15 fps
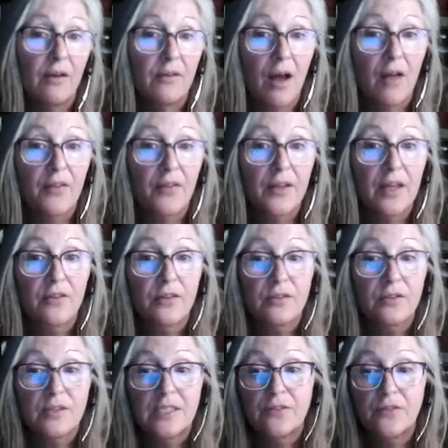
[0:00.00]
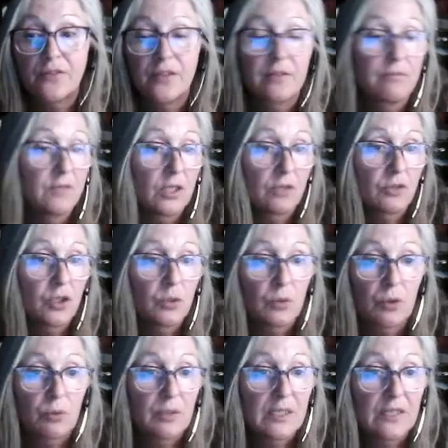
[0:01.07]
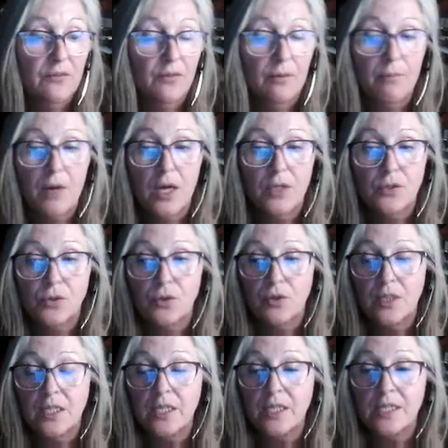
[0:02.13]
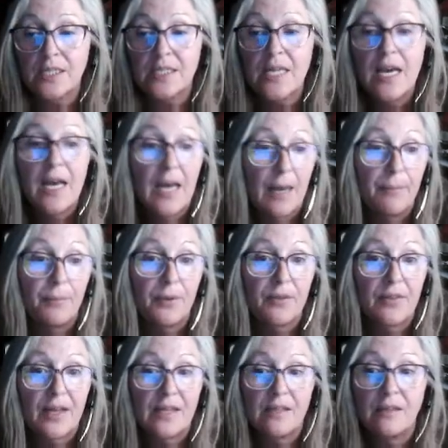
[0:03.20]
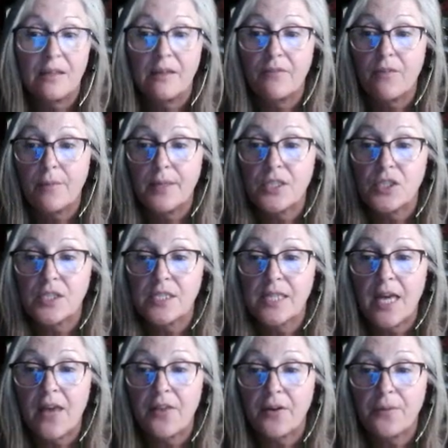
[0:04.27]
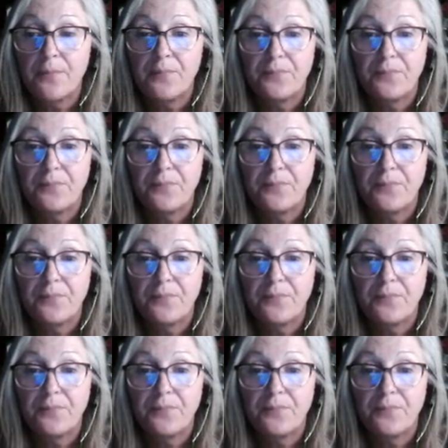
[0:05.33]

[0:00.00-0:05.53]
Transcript: all the other different, 2 or 3 different models or theories, and put that information together.